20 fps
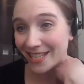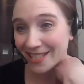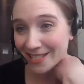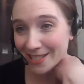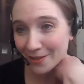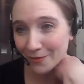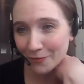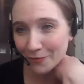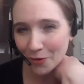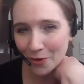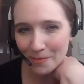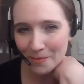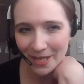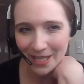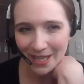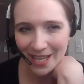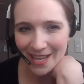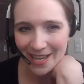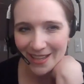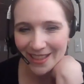It's the
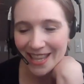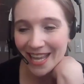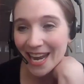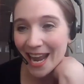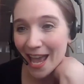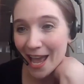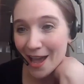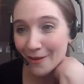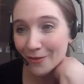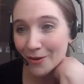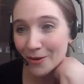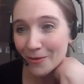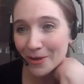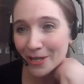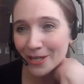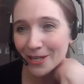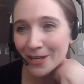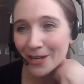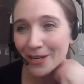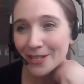formula that
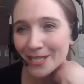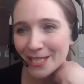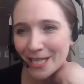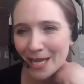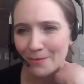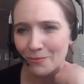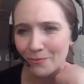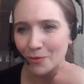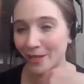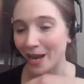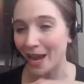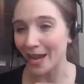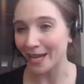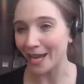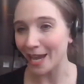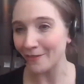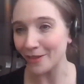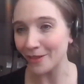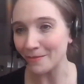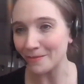everyone on our team, when I
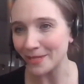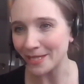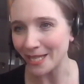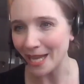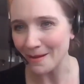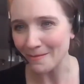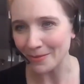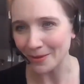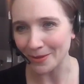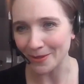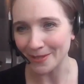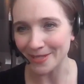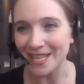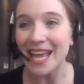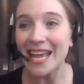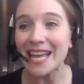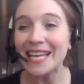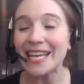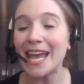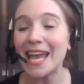gave them samples,
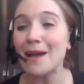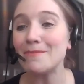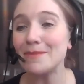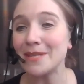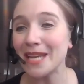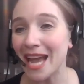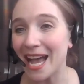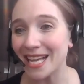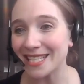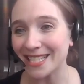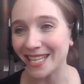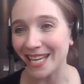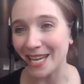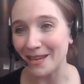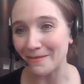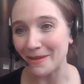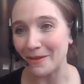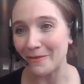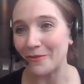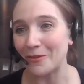kept
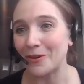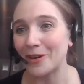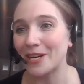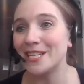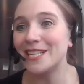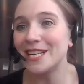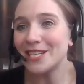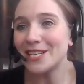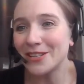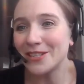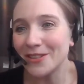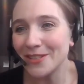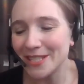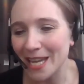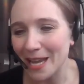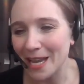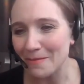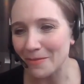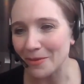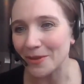asking me for additional
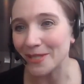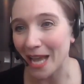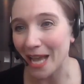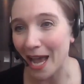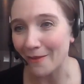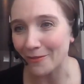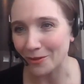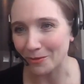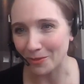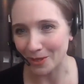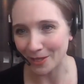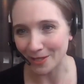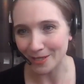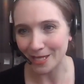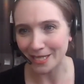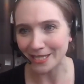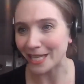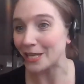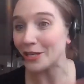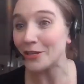samples afterwards
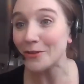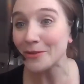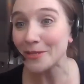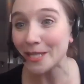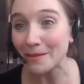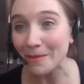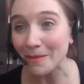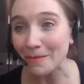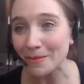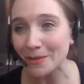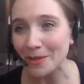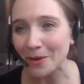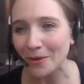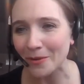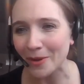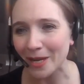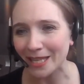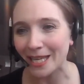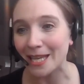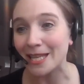because they used them up so
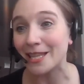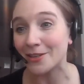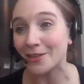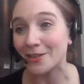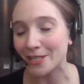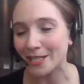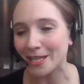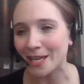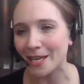quickly and their